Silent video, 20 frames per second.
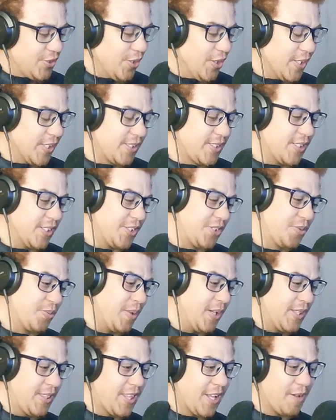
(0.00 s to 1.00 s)
is this
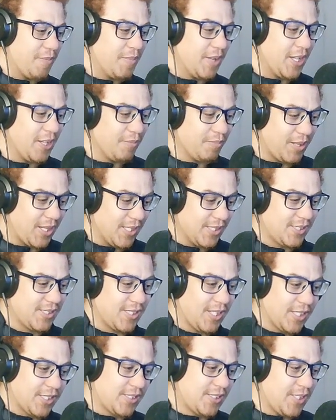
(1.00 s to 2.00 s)
what they mean by
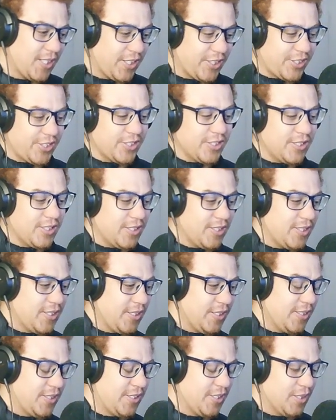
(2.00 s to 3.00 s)
succession
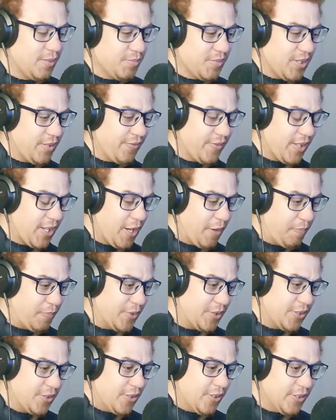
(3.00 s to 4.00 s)
in terms of the
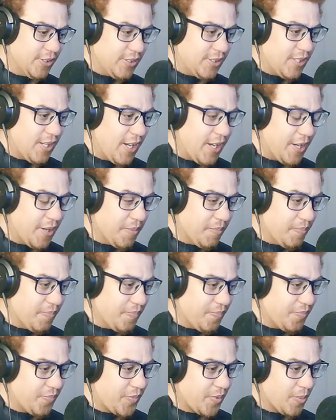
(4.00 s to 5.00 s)
episode's name?
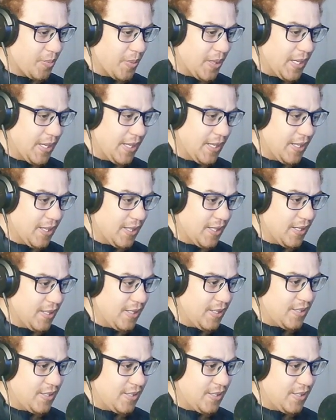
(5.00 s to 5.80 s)
Where...